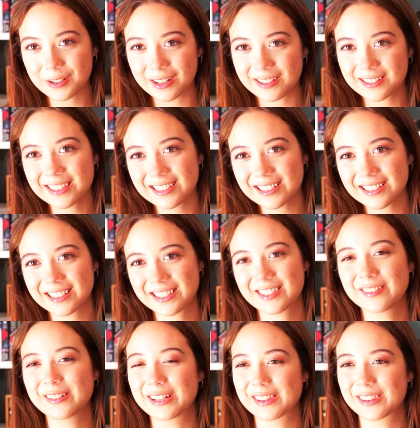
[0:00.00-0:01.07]
concert.
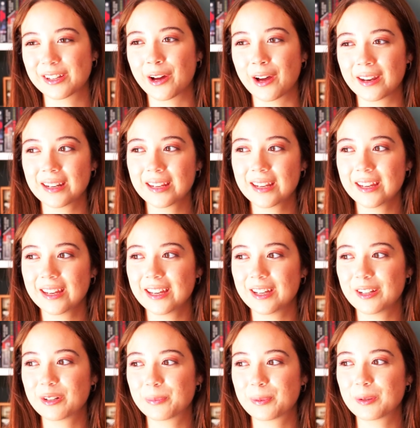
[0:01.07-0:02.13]
So I thought
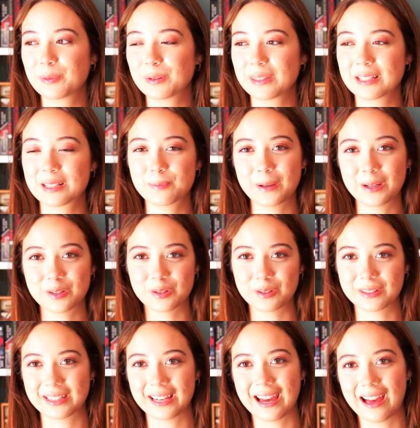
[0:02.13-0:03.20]
it would be really special
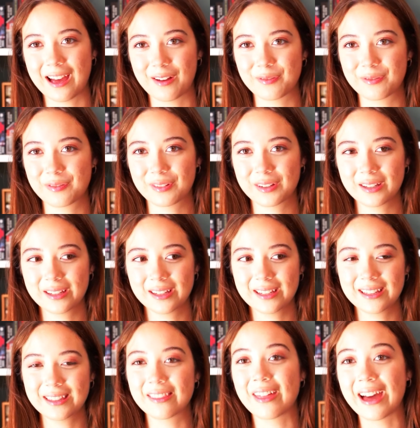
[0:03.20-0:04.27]
to have
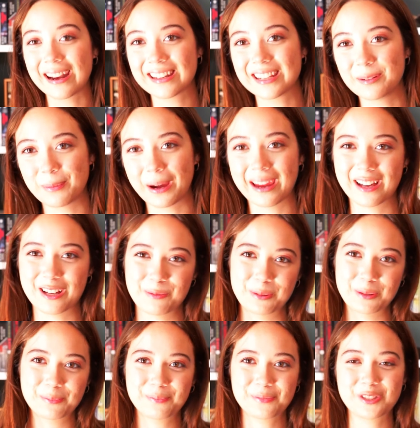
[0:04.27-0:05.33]
that in my
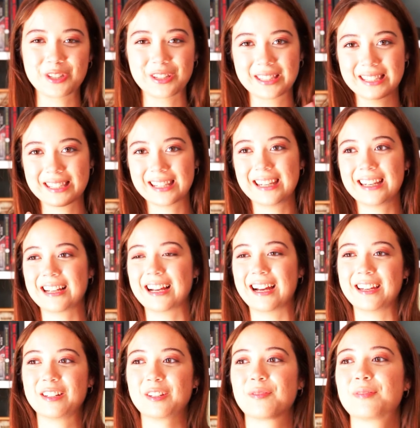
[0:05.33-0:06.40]
album, just
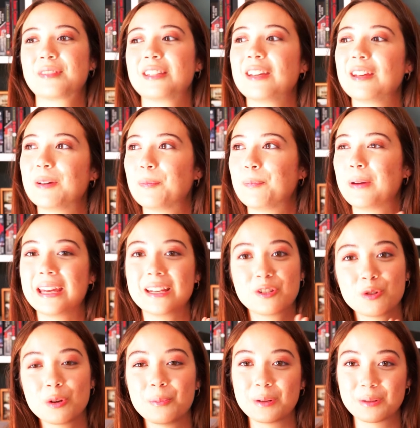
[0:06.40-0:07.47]
kind of to pay
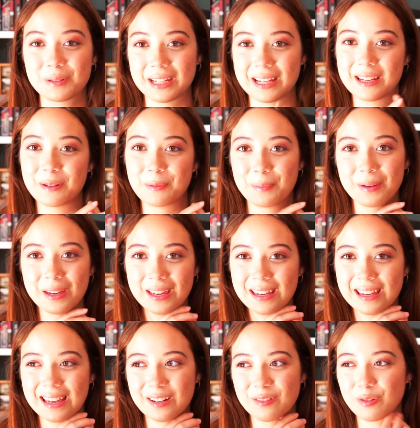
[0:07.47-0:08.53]
tribute to him
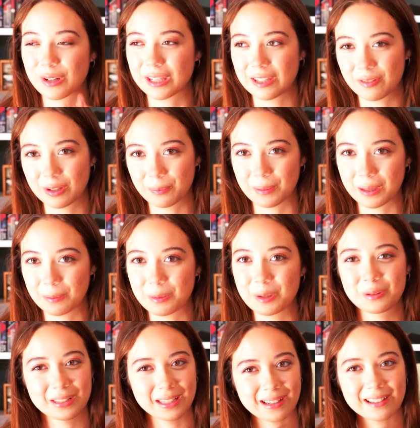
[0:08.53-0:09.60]
and for giving me
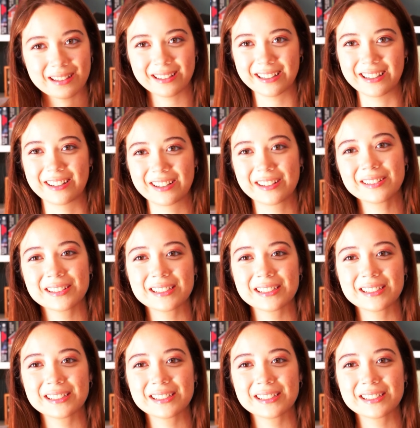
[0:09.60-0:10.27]
music, you know.